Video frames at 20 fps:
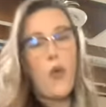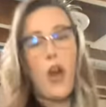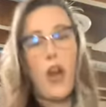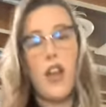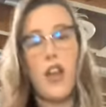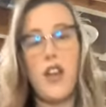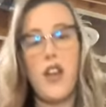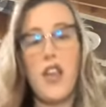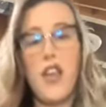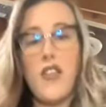
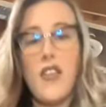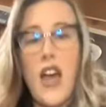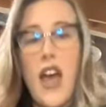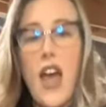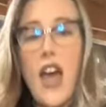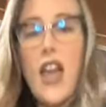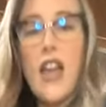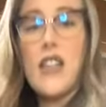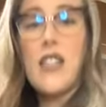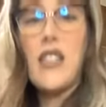one
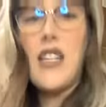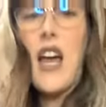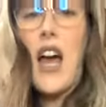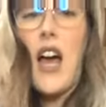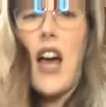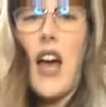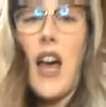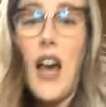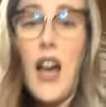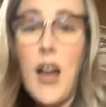that
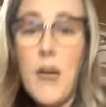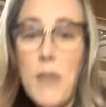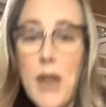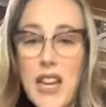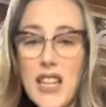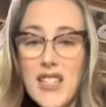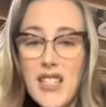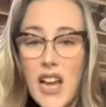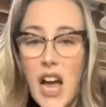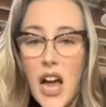um,
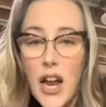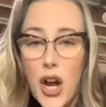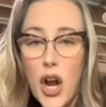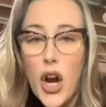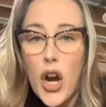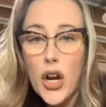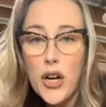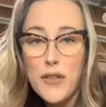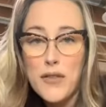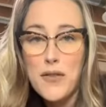is kind of
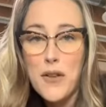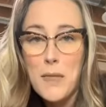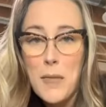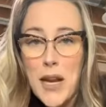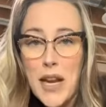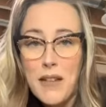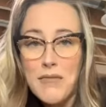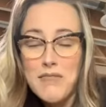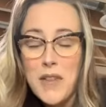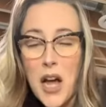hard for
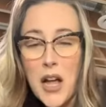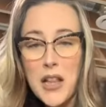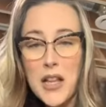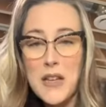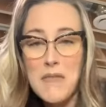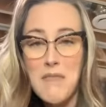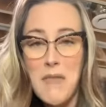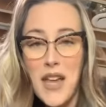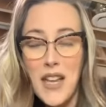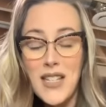me. I'll
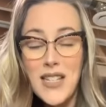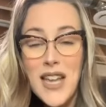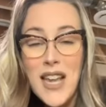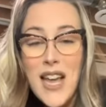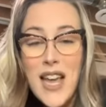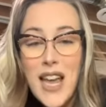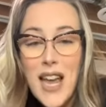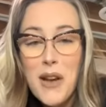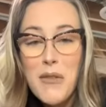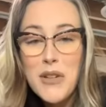admit
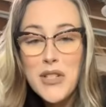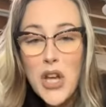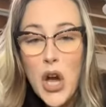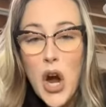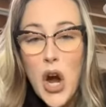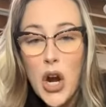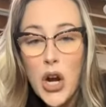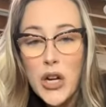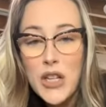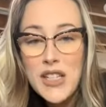it was a
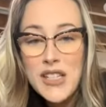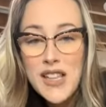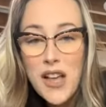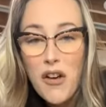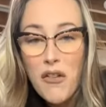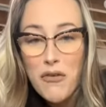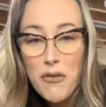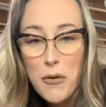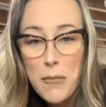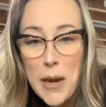hard
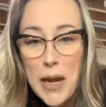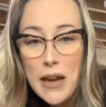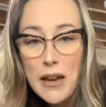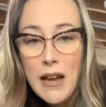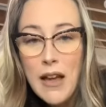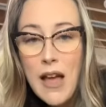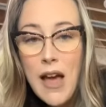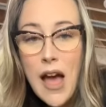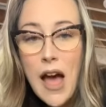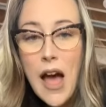sell for
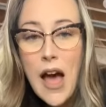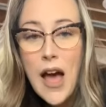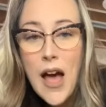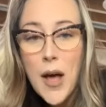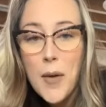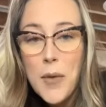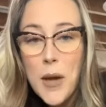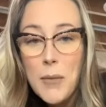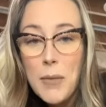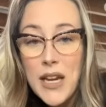me
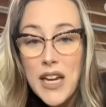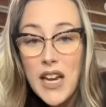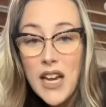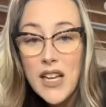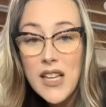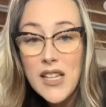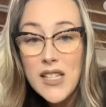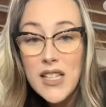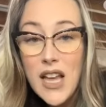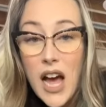um,
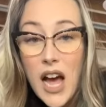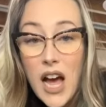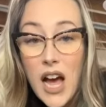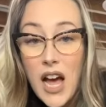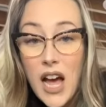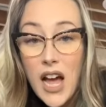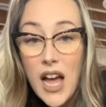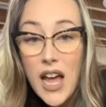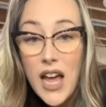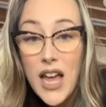because
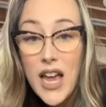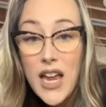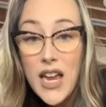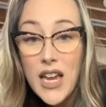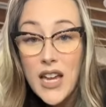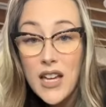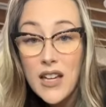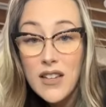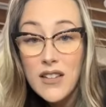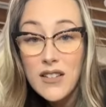
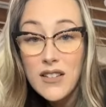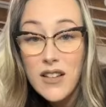I